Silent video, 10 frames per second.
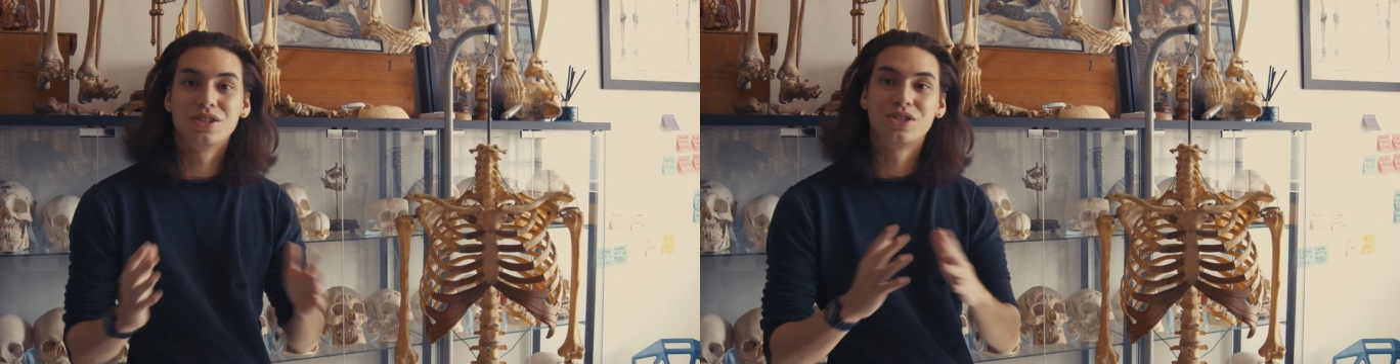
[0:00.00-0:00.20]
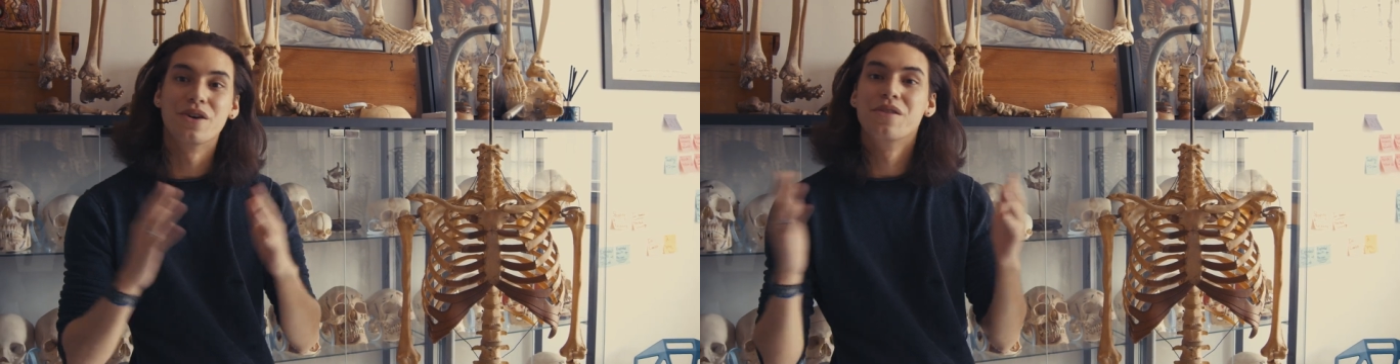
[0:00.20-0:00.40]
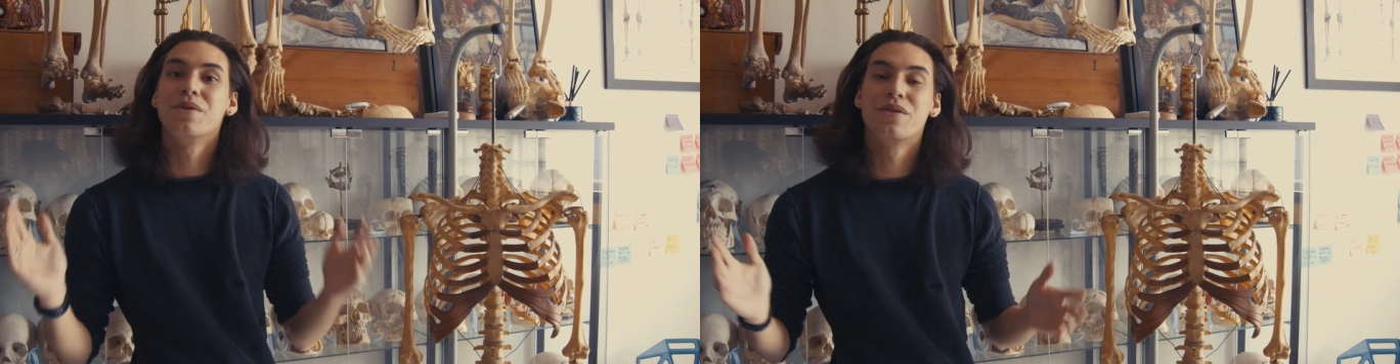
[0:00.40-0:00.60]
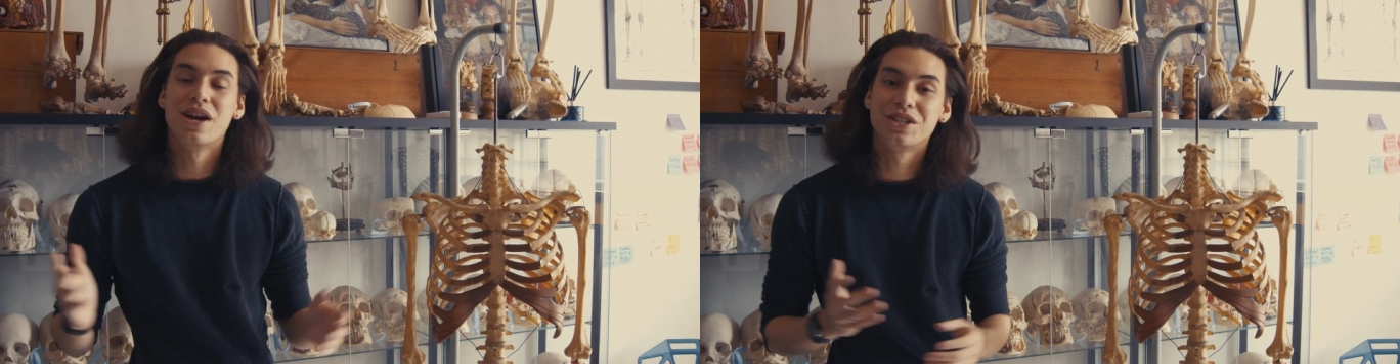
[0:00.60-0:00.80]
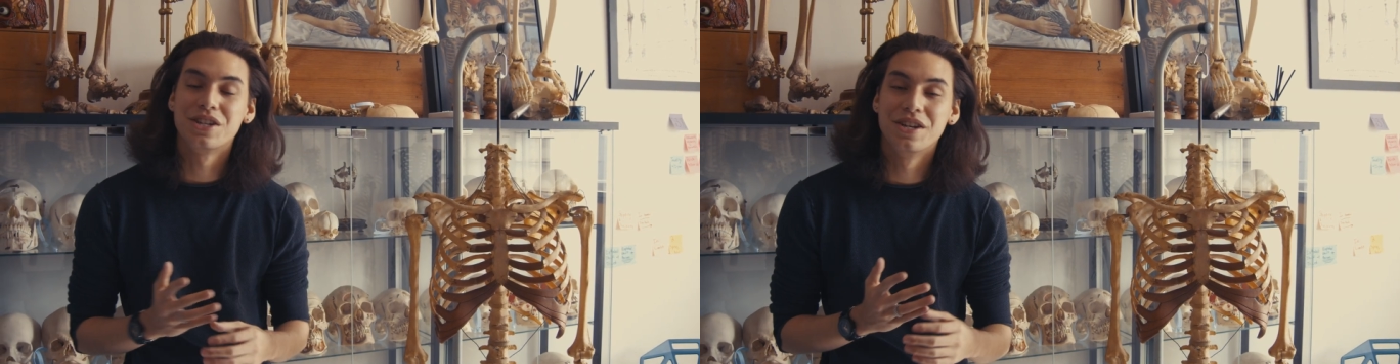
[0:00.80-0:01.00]
to show the
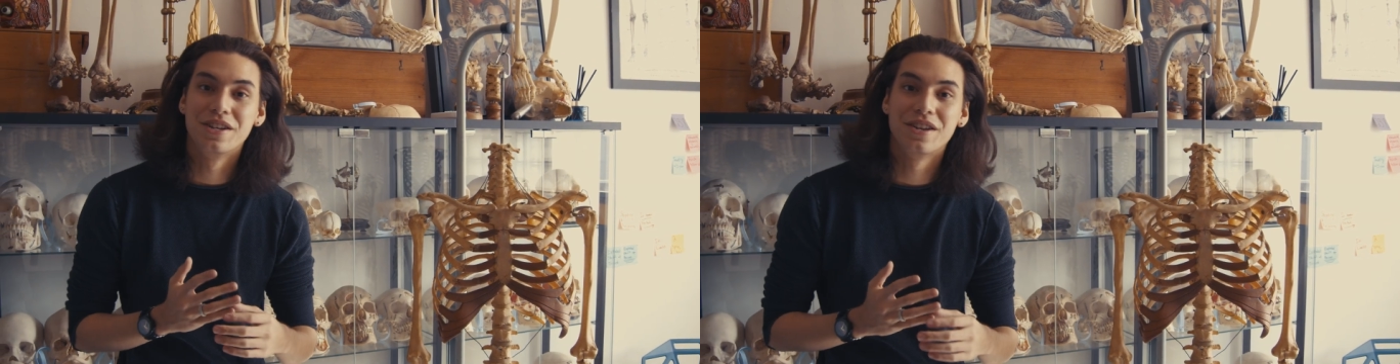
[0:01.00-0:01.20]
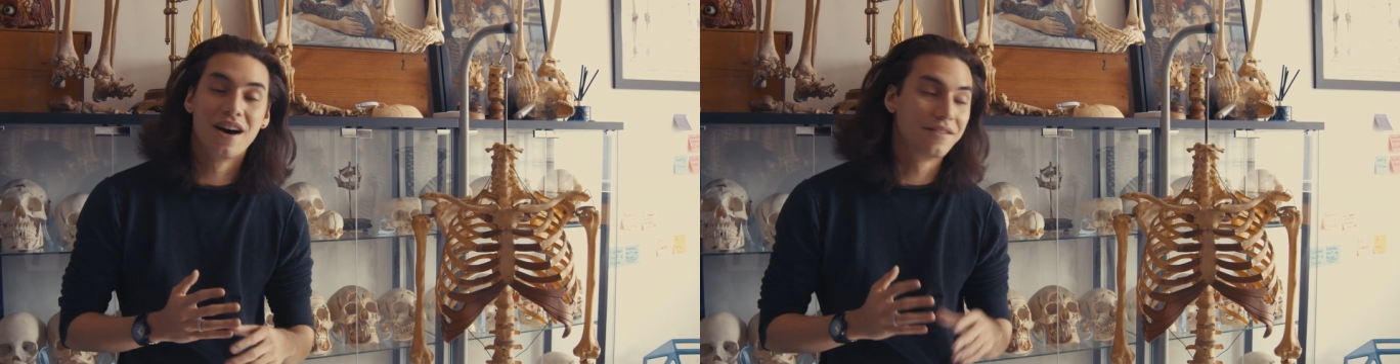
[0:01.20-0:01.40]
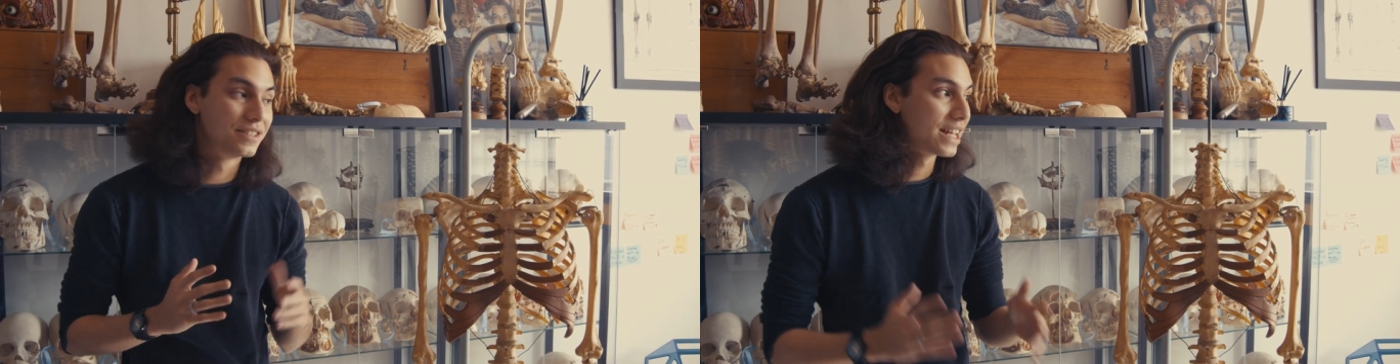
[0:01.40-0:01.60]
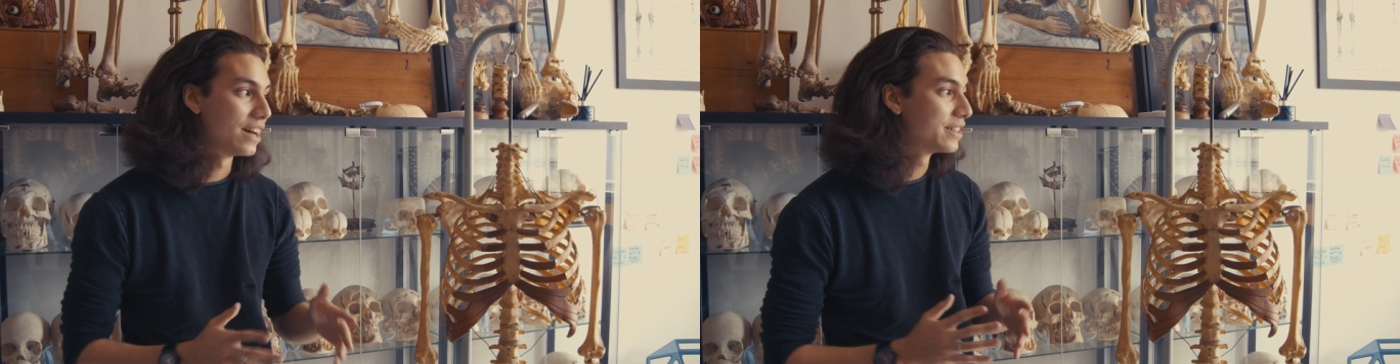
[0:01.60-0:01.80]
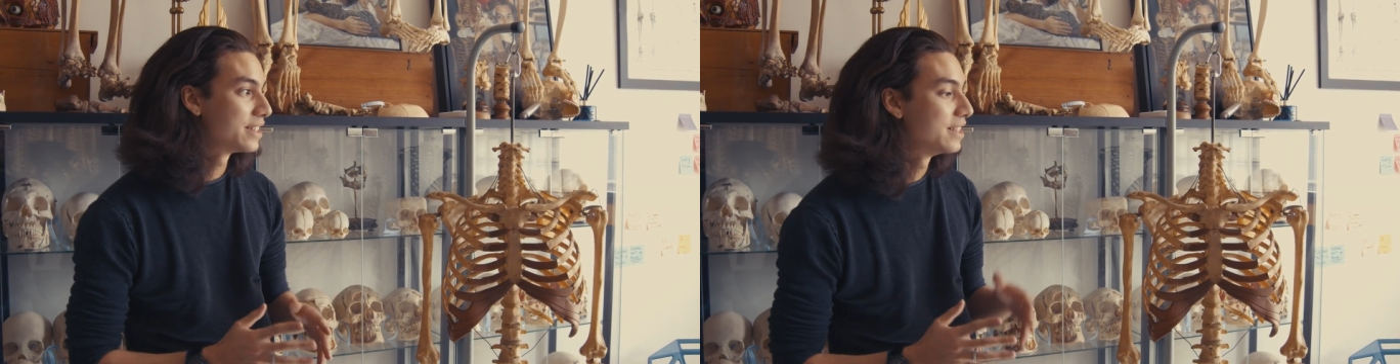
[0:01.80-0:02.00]
progression of
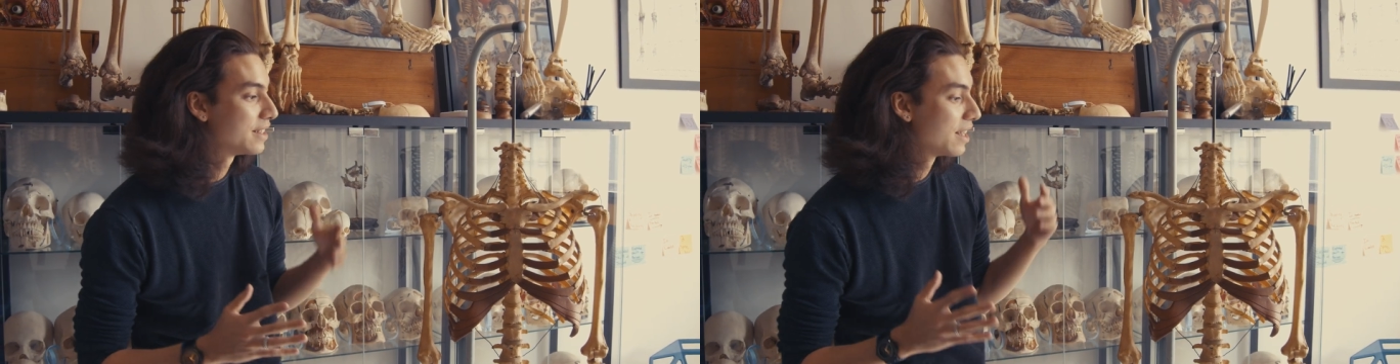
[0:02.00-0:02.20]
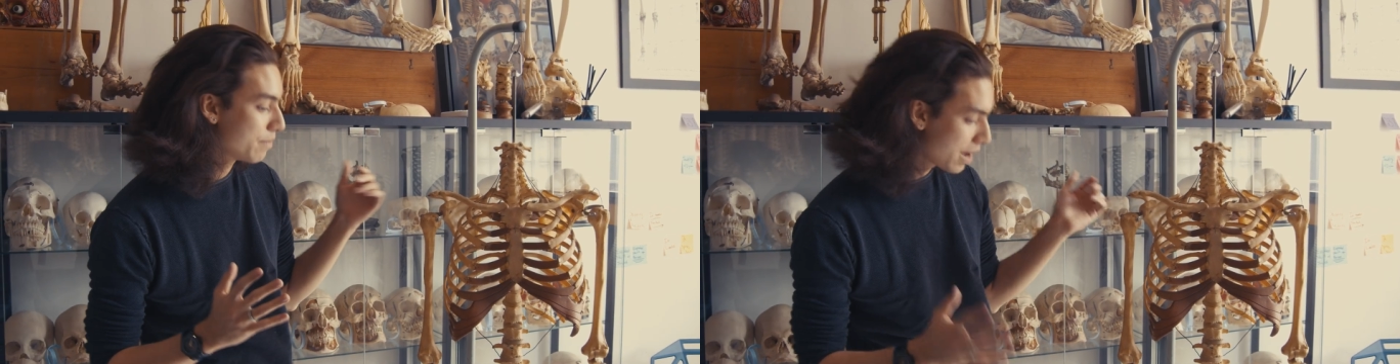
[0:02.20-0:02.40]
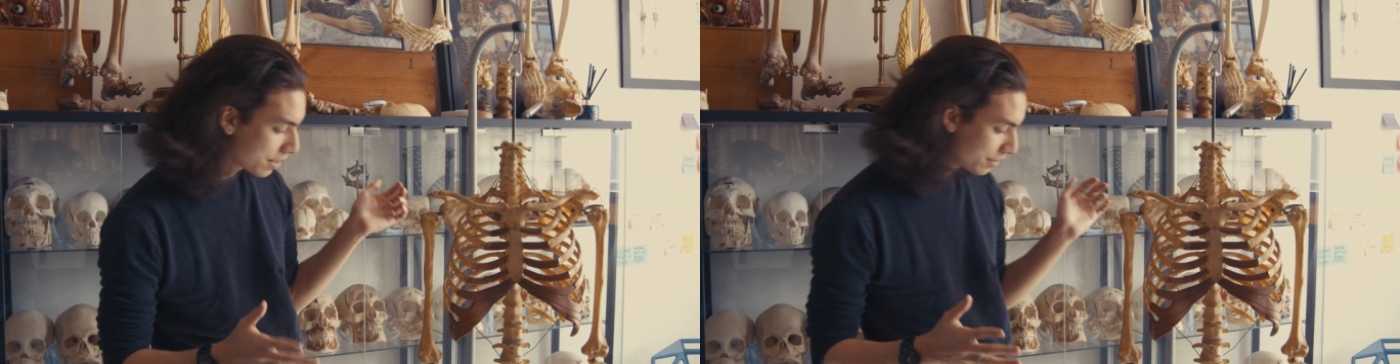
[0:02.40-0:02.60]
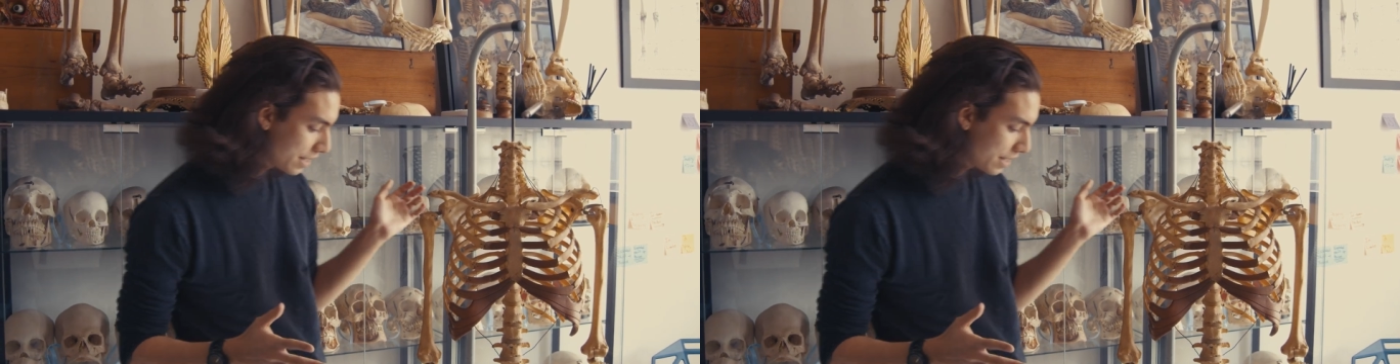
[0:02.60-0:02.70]
skeletons in medical